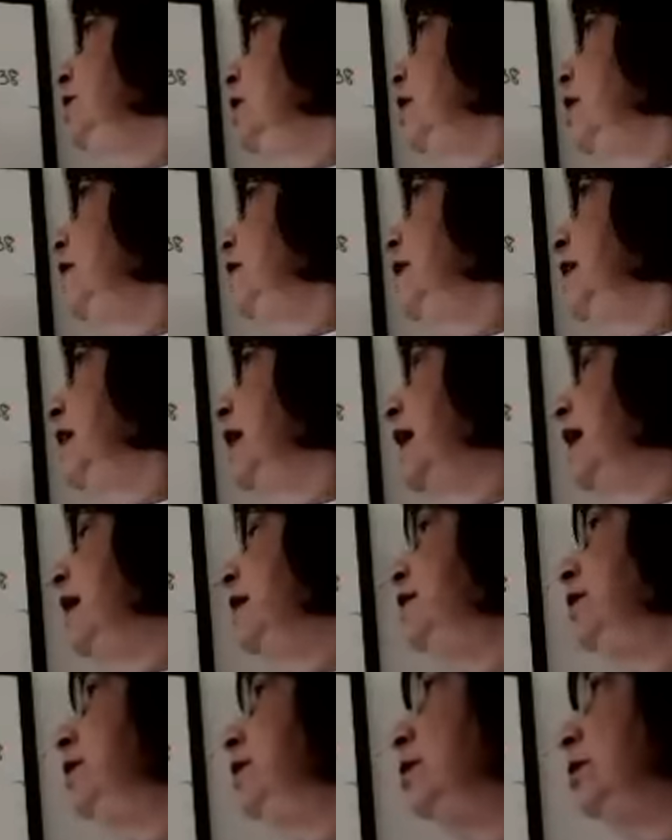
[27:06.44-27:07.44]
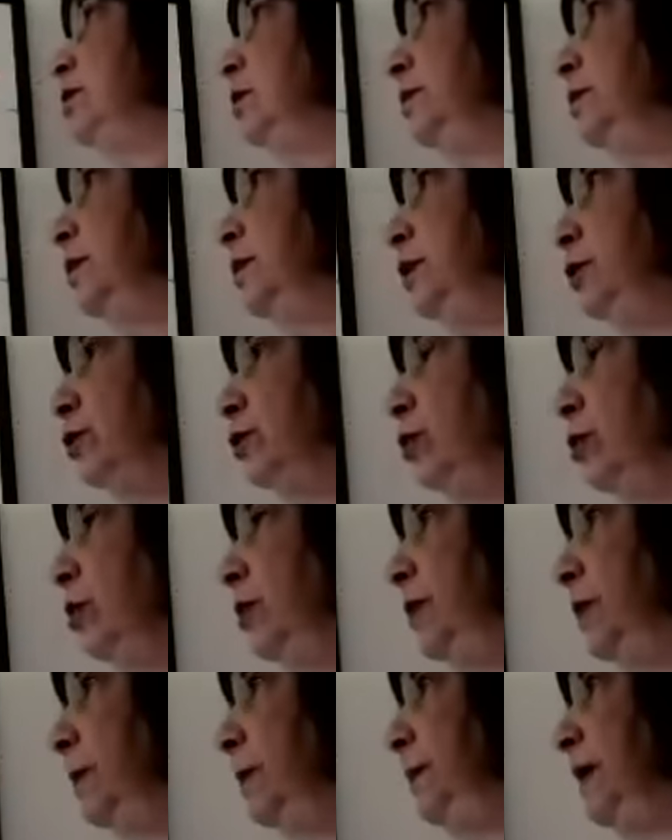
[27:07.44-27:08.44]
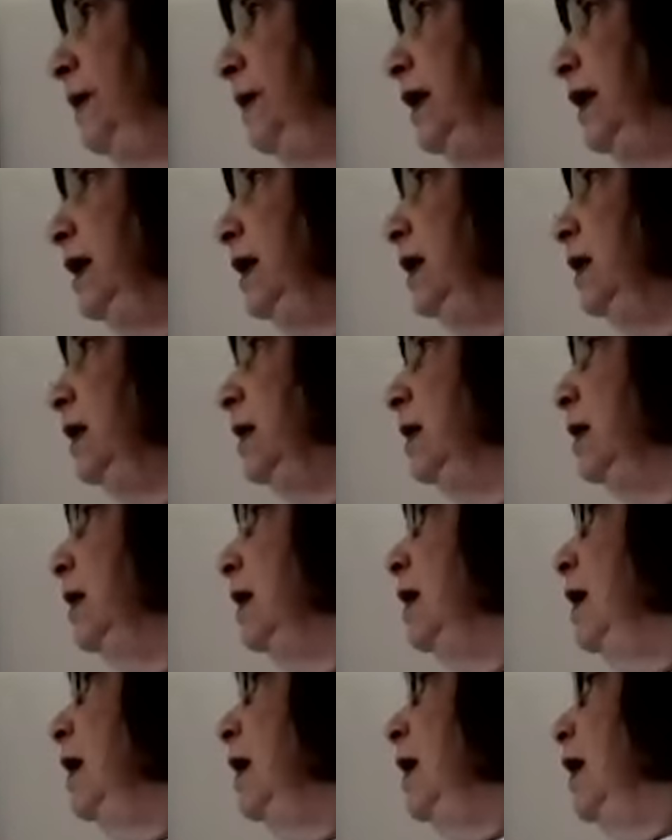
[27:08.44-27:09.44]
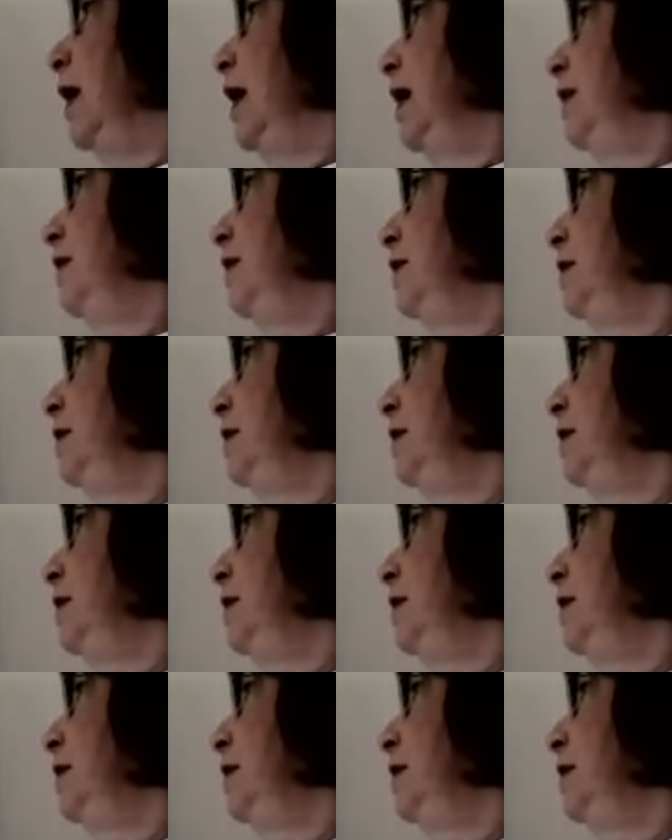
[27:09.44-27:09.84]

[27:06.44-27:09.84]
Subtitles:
of the x term is called the b. And the